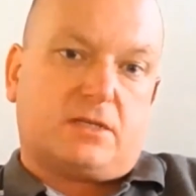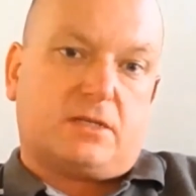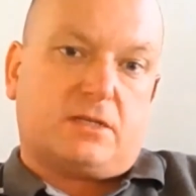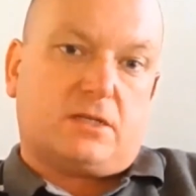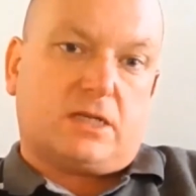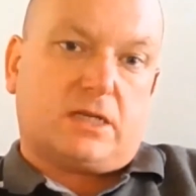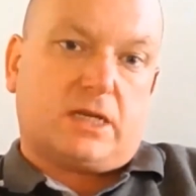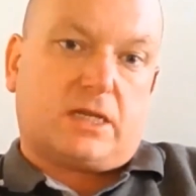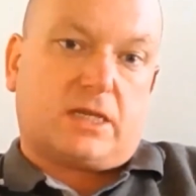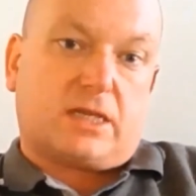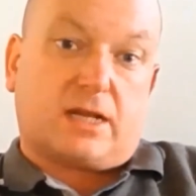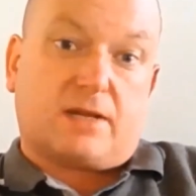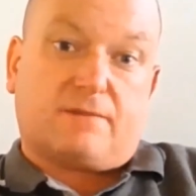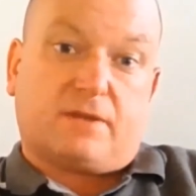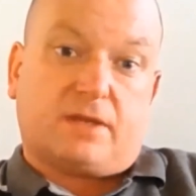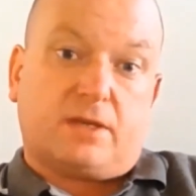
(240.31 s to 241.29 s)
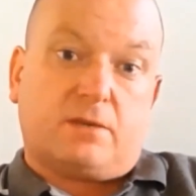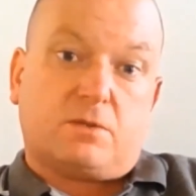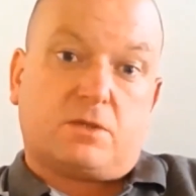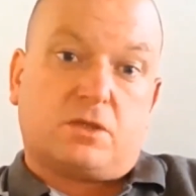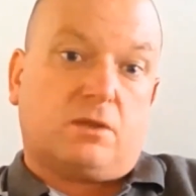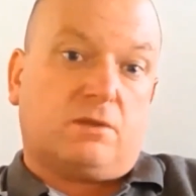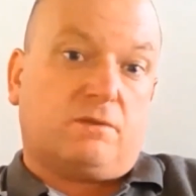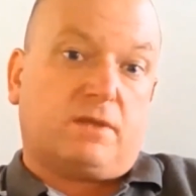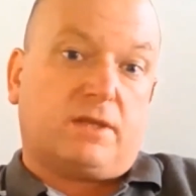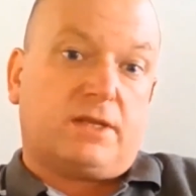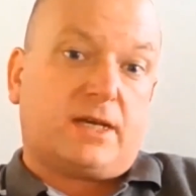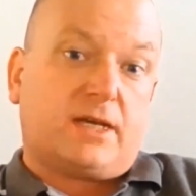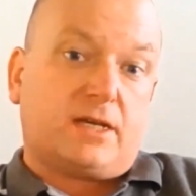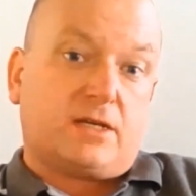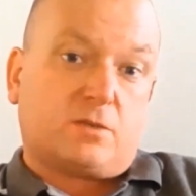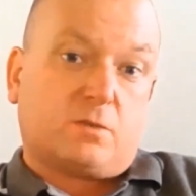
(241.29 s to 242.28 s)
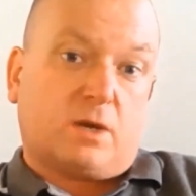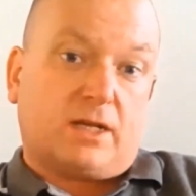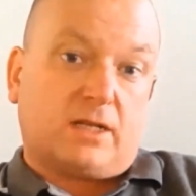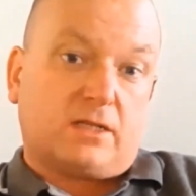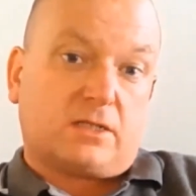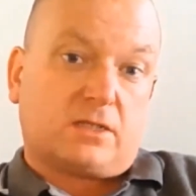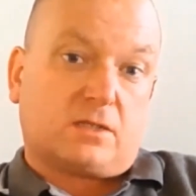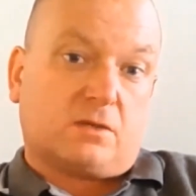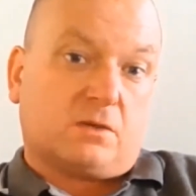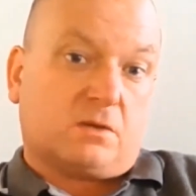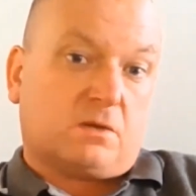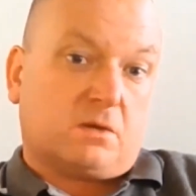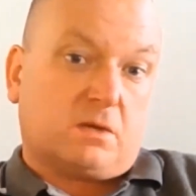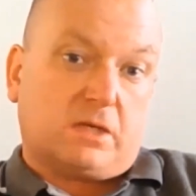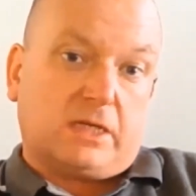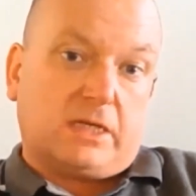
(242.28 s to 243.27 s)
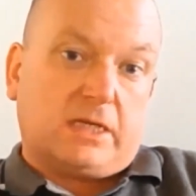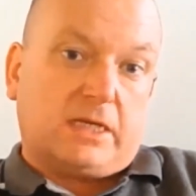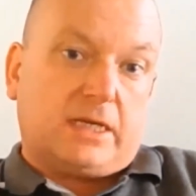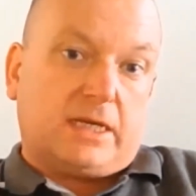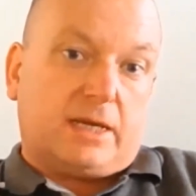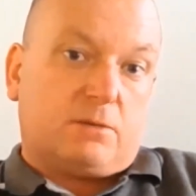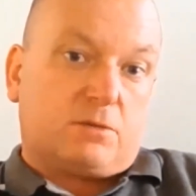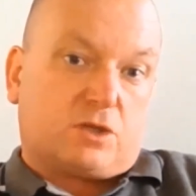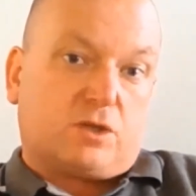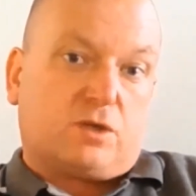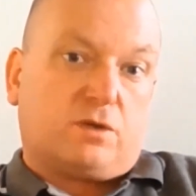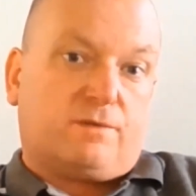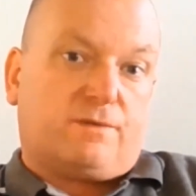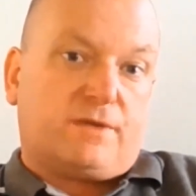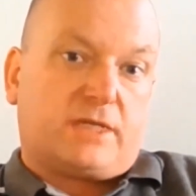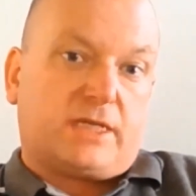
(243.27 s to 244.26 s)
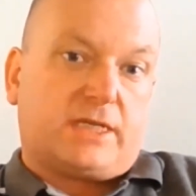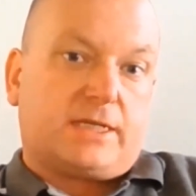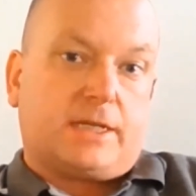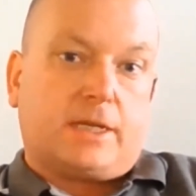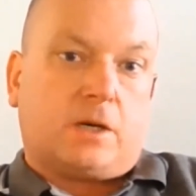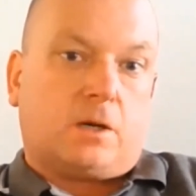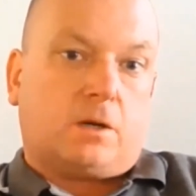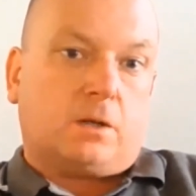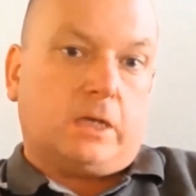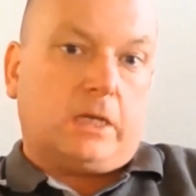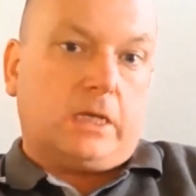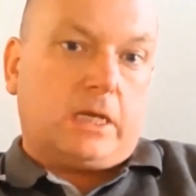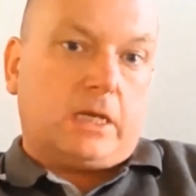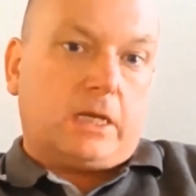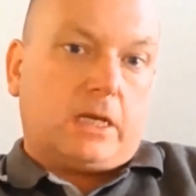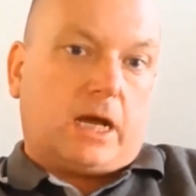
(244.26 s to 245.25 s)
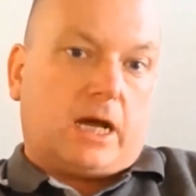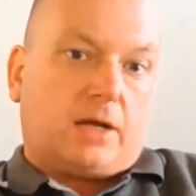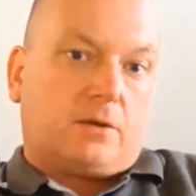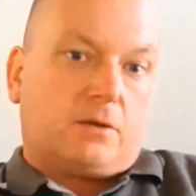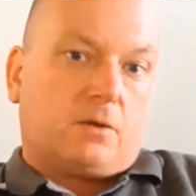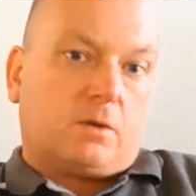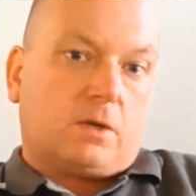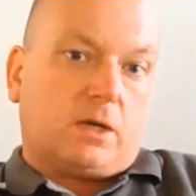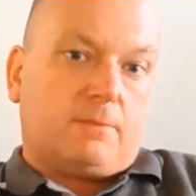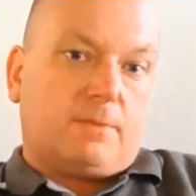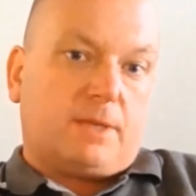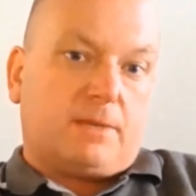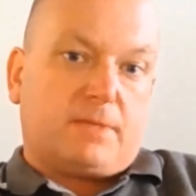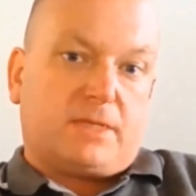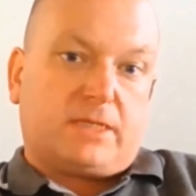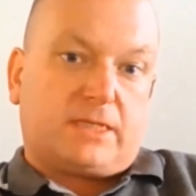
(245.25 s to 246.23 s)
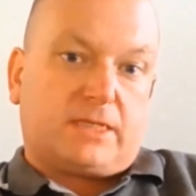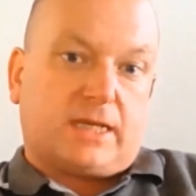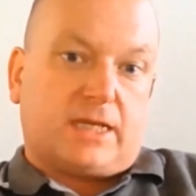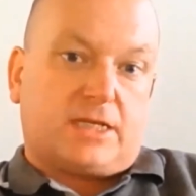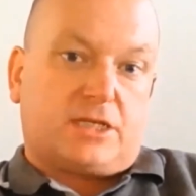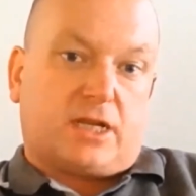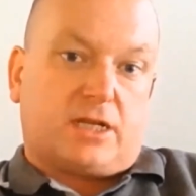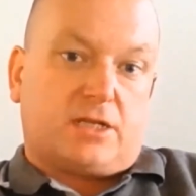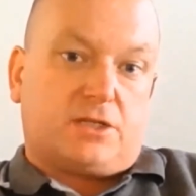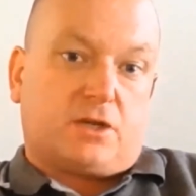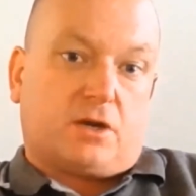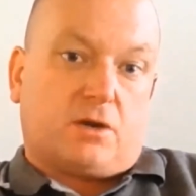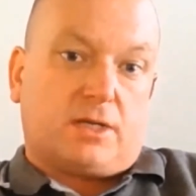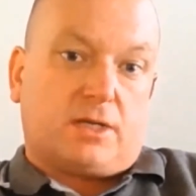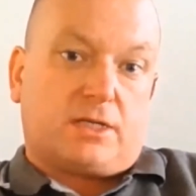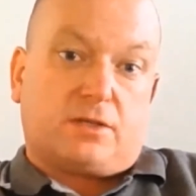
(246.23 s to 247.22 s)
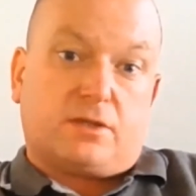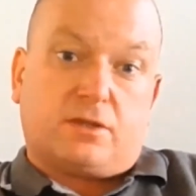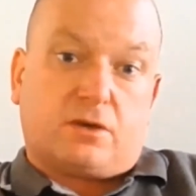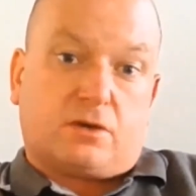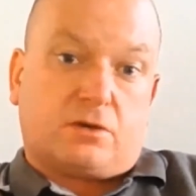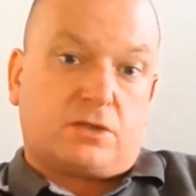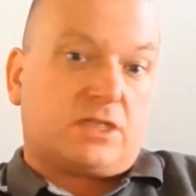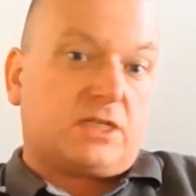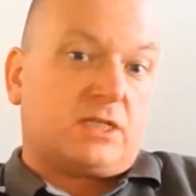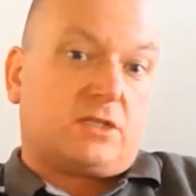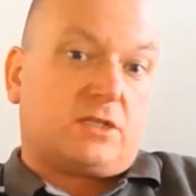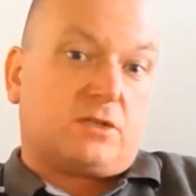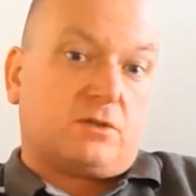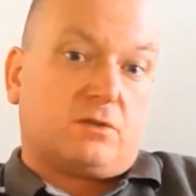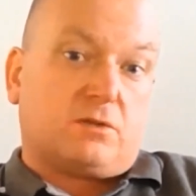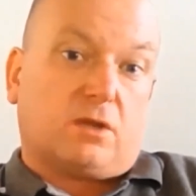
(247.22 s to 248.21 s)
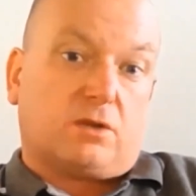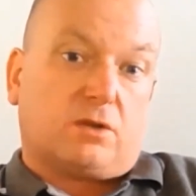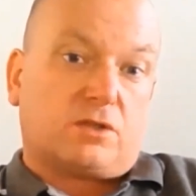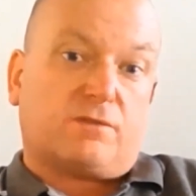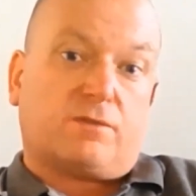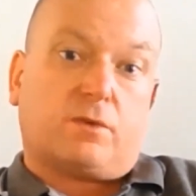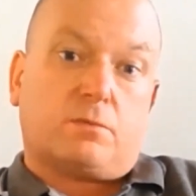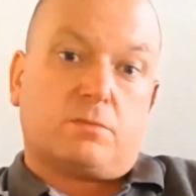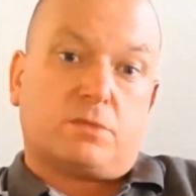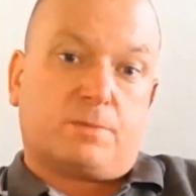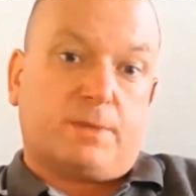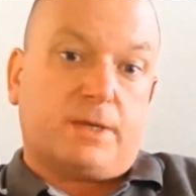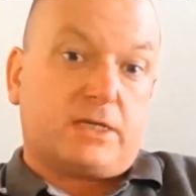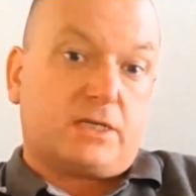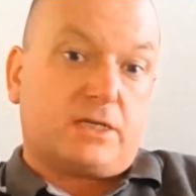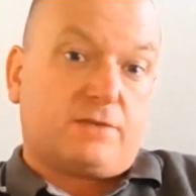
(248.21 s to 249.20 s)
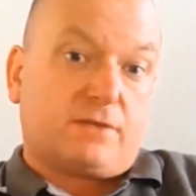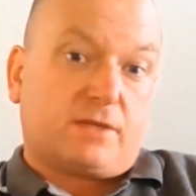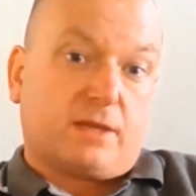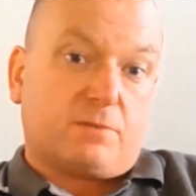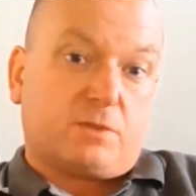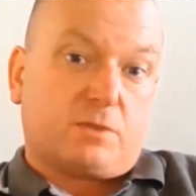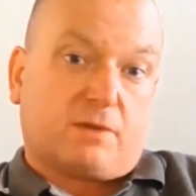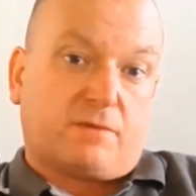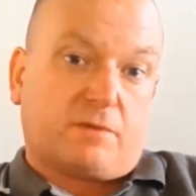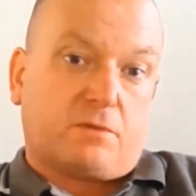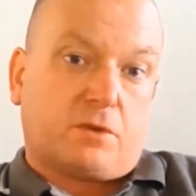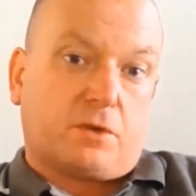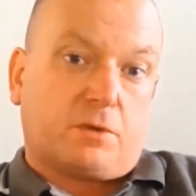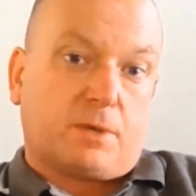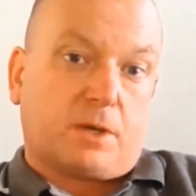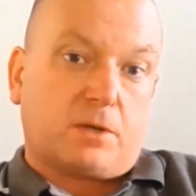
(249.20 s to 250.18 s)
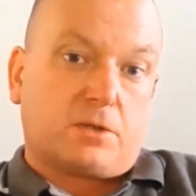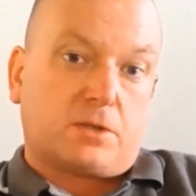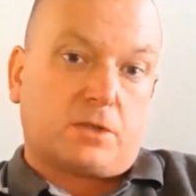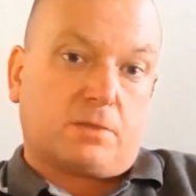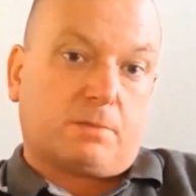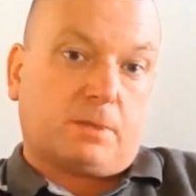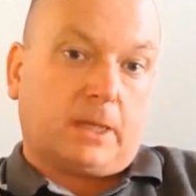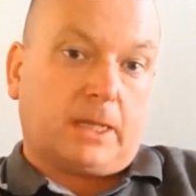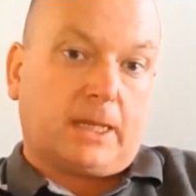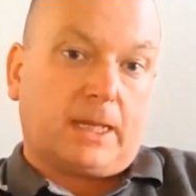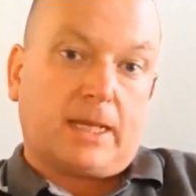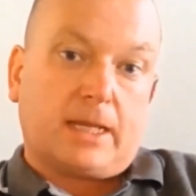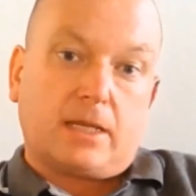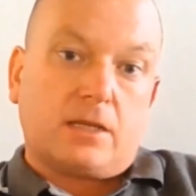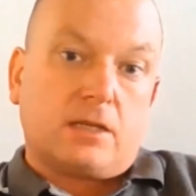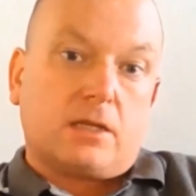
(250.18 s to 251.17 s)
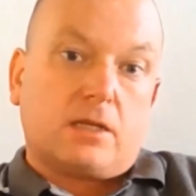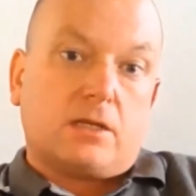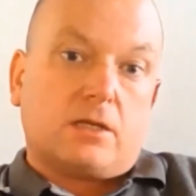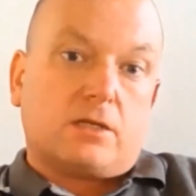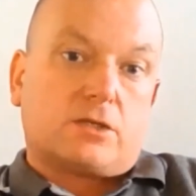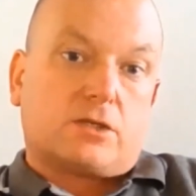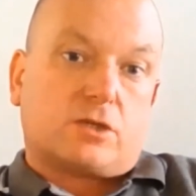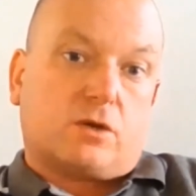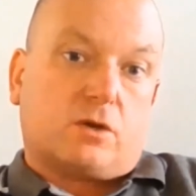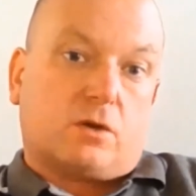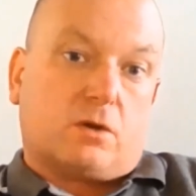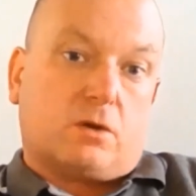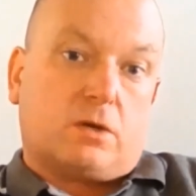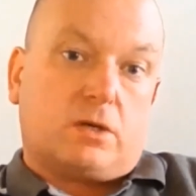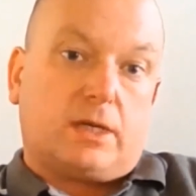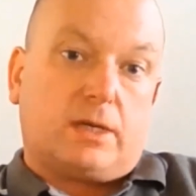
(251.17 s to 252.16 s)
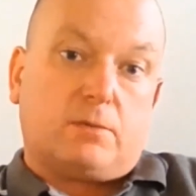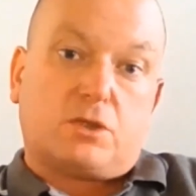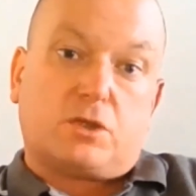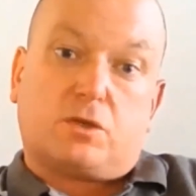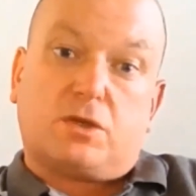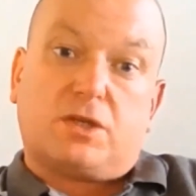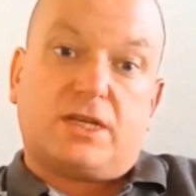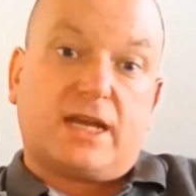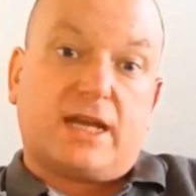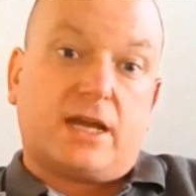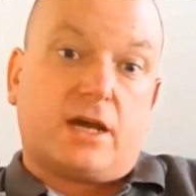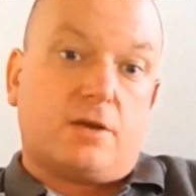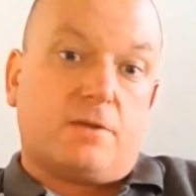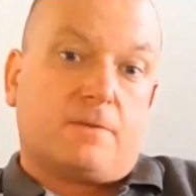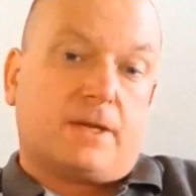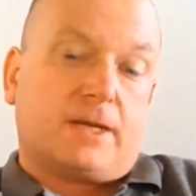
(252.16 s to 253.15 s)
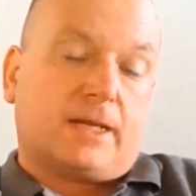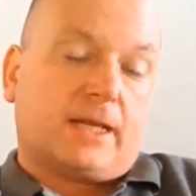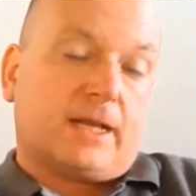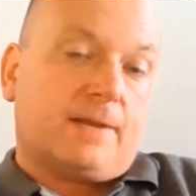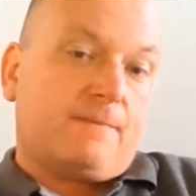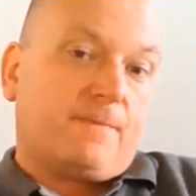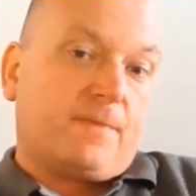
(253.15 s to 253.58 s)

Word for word: and thankfully it was a lovely day as well, so it was a good visit in all. I know me and Mrs H enjoyed it, and the dogs did too. Lots of open spaces for them to have a run about and a play. So it was a good day out, really.